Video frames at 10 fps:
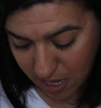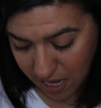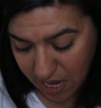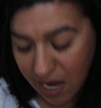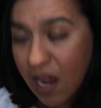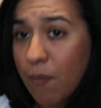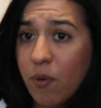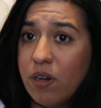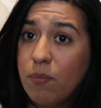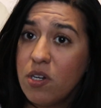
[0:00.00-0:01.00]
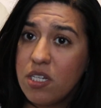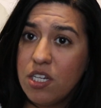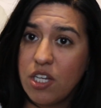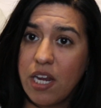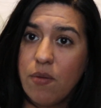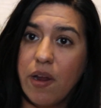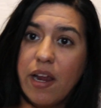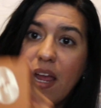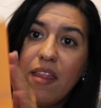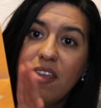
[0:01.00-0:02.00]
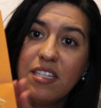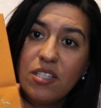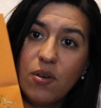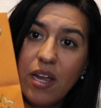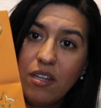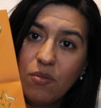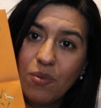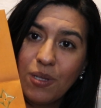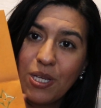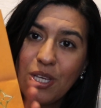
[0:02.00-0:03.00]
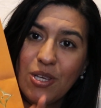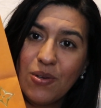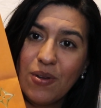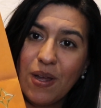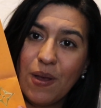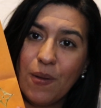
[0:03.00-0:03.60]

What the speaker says: And I purchased it in January, and they still had the really cute